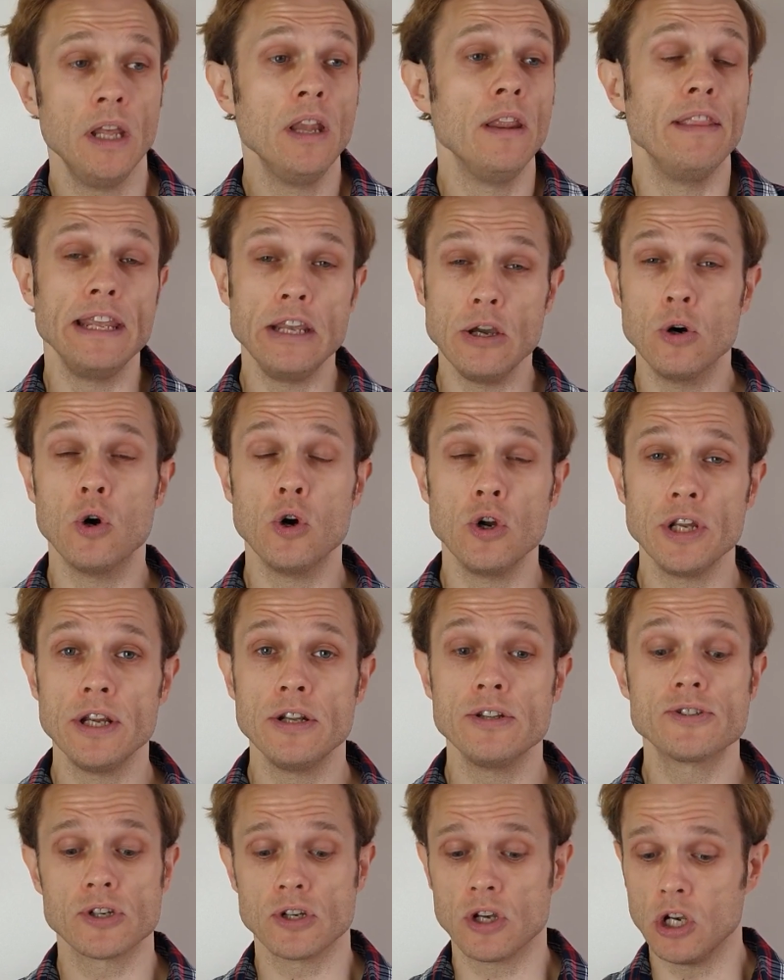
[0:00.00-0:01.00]
The
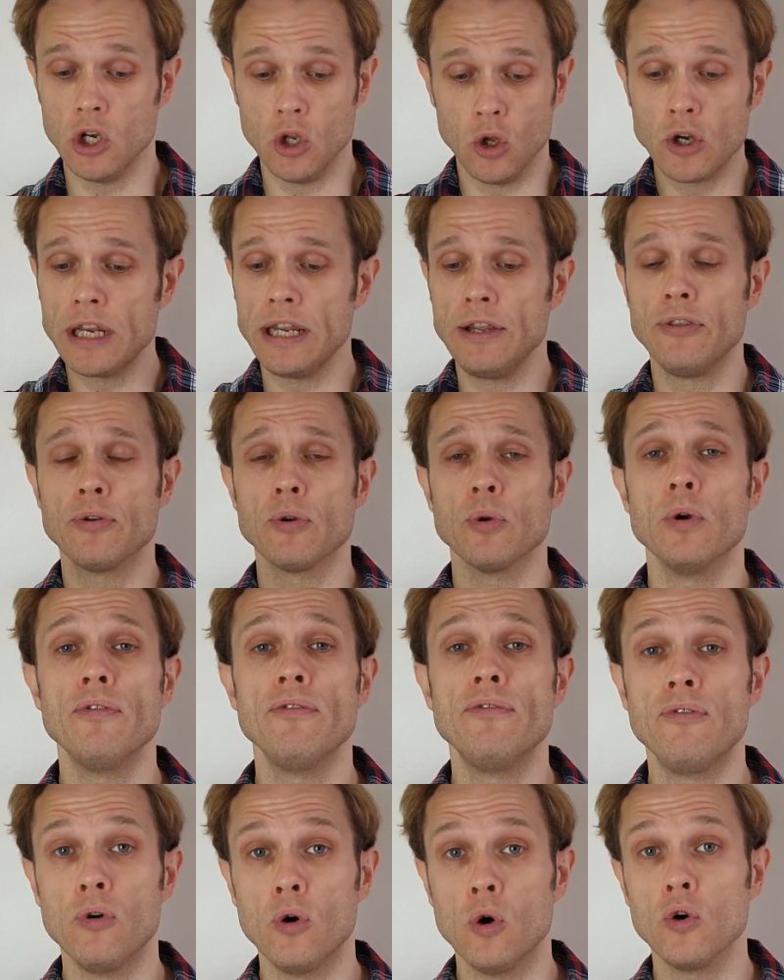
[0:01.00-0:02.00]
audience are looking through a
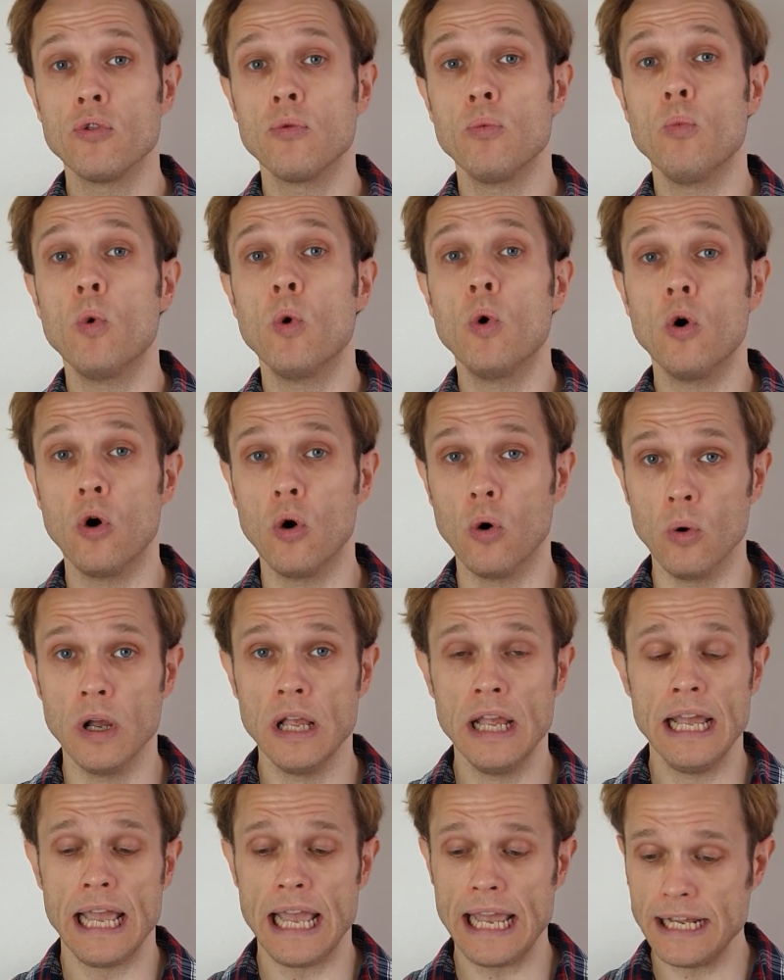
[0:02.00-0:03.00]
fourth wall
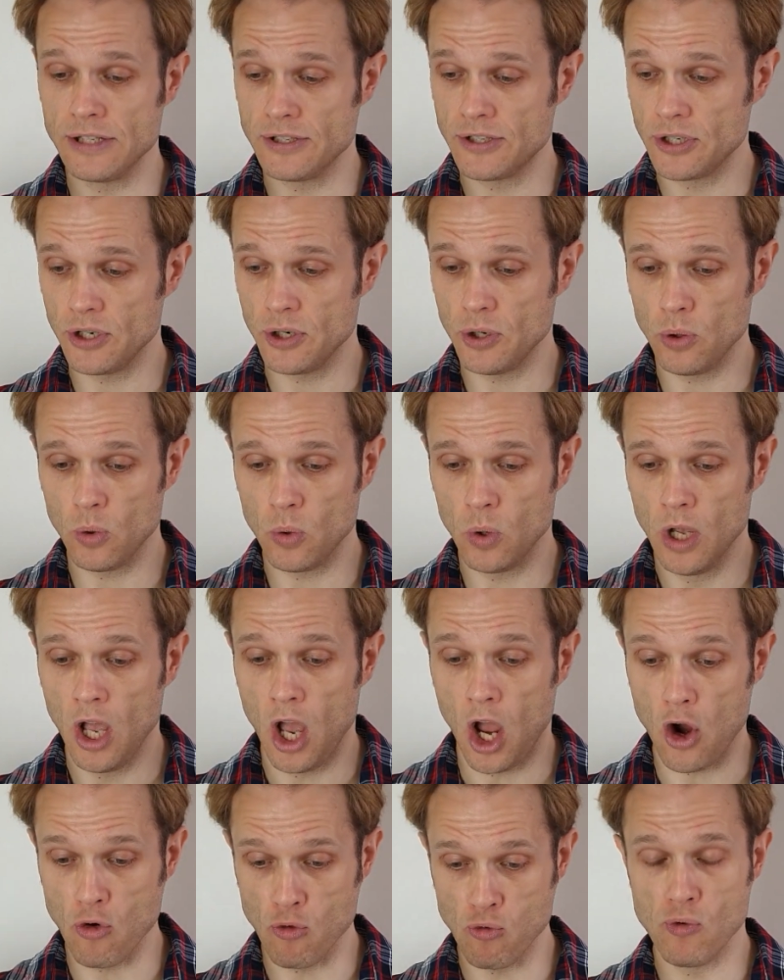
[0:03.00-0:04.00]
into
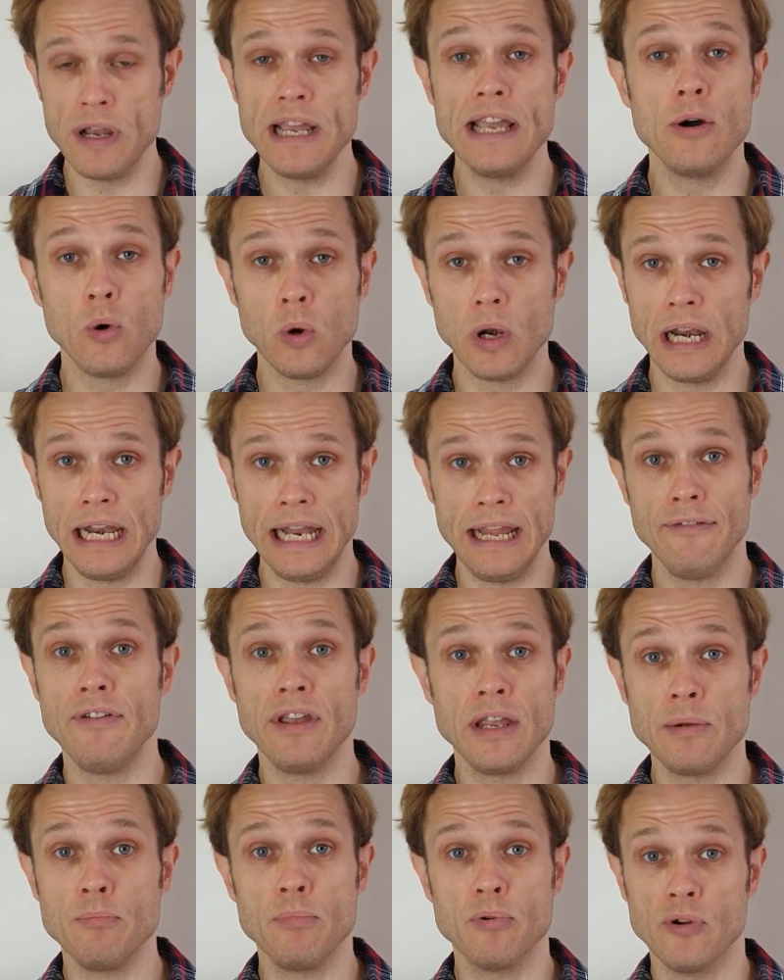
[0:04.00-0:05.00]
a real
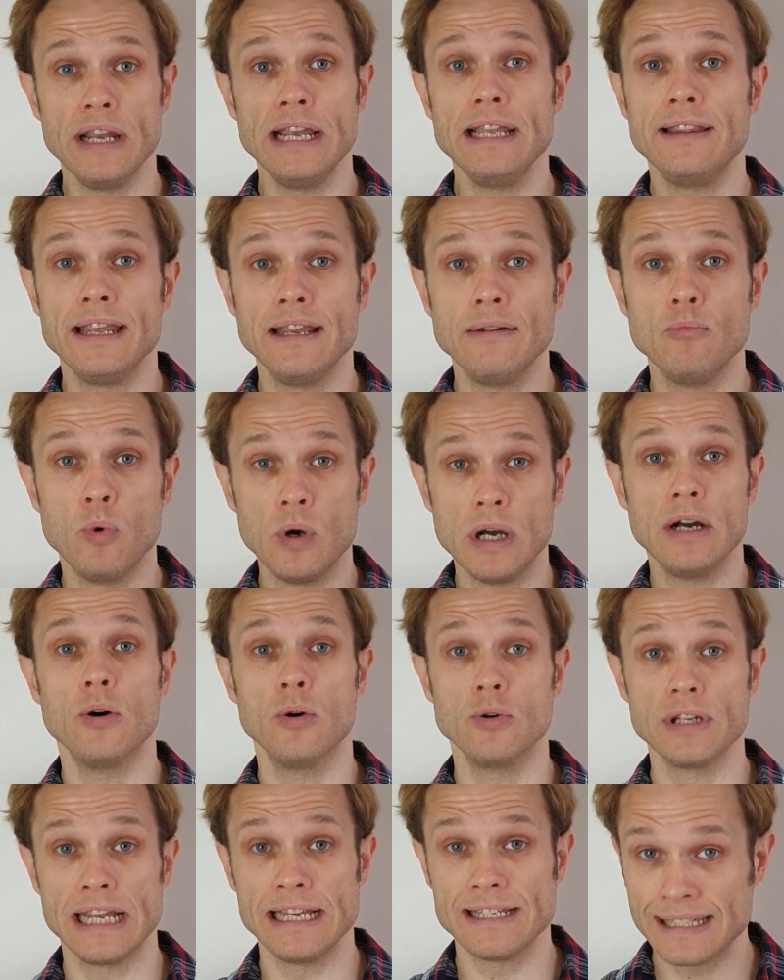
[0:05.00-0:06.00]
living, breathing
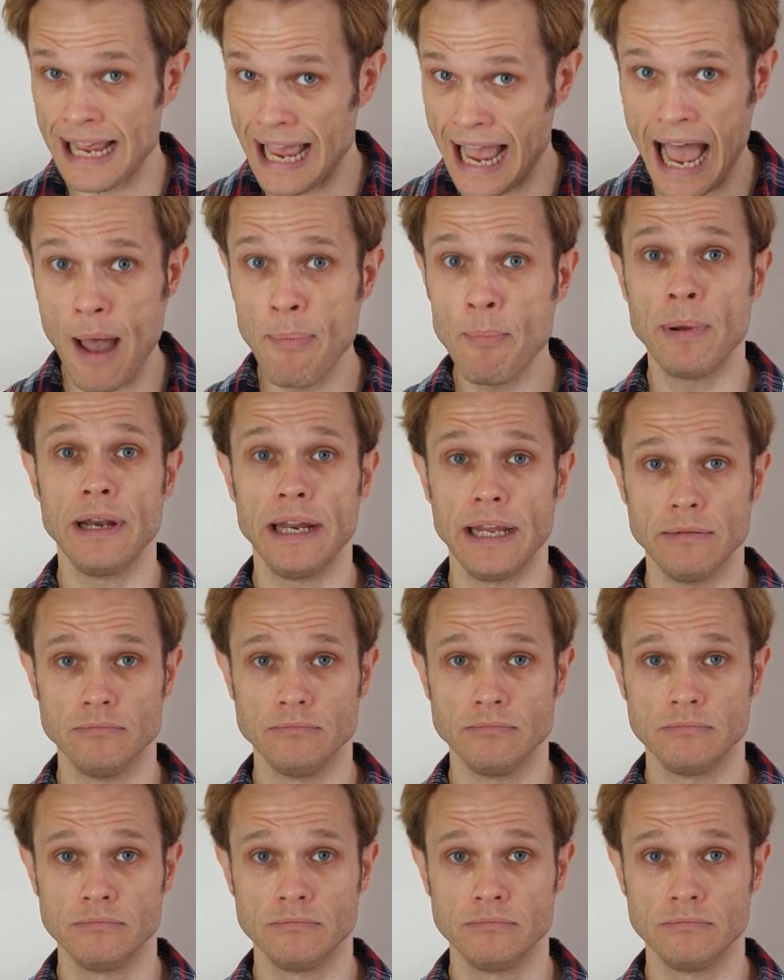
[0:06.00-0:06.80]
world. It's happening.